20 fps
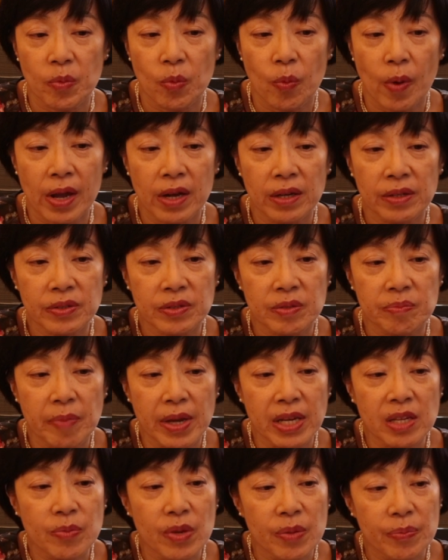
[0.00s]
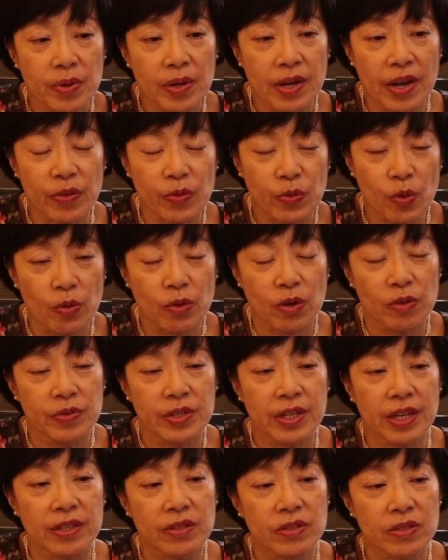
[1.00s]
Where else many people had thought of
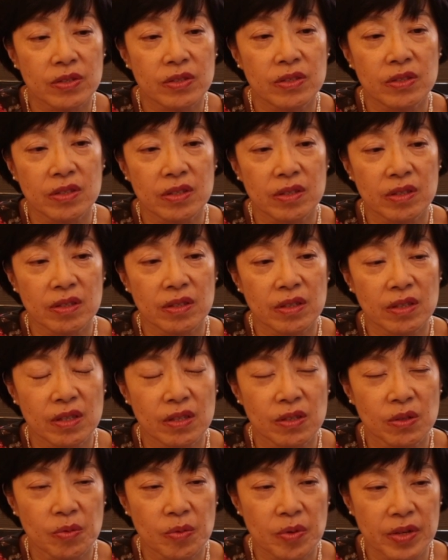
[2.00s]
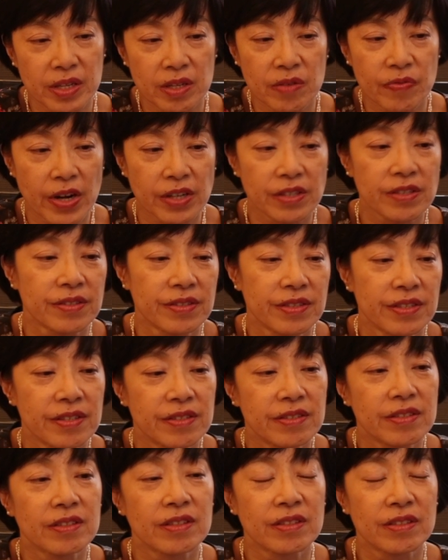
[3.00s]
it as, you know, infectious
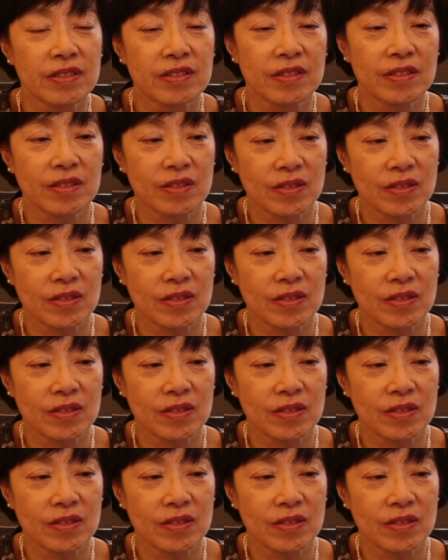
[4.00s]
diseases,